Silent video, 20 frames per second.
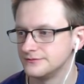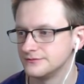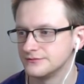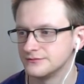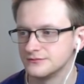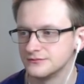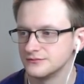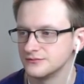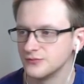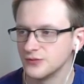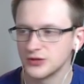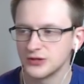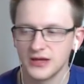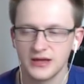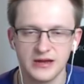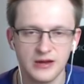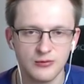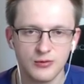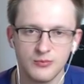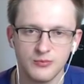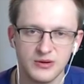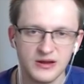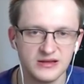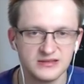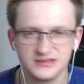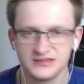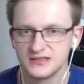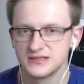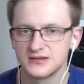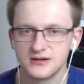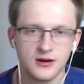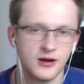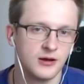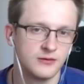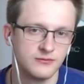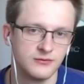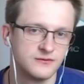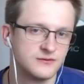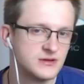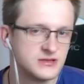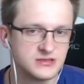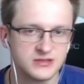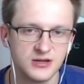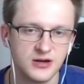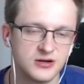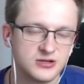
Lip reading: what can I replace this card with this card?